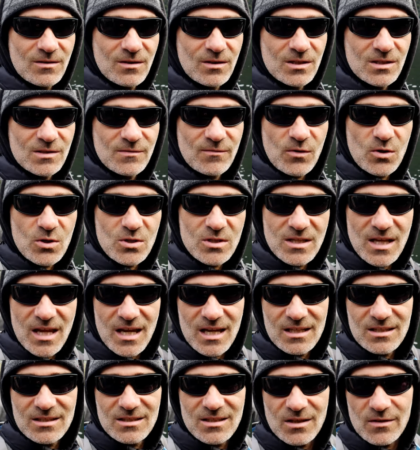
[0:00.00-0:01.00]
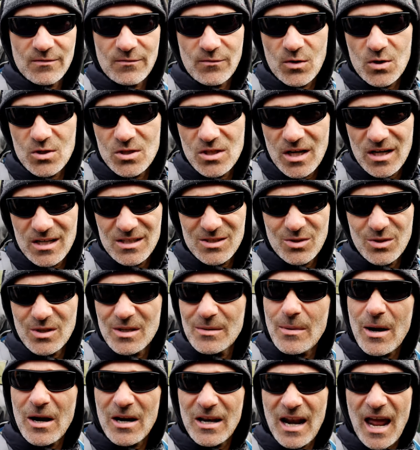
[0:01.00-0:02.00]
This first day to the first hut, it's only
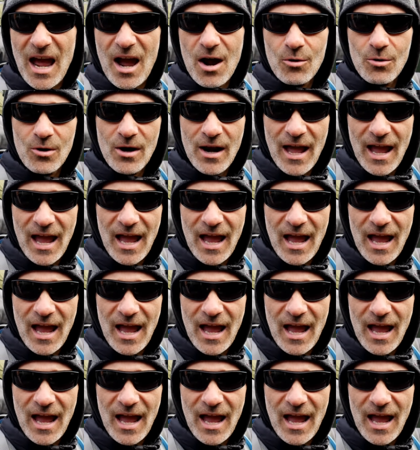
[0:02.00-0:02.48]
about an hour and a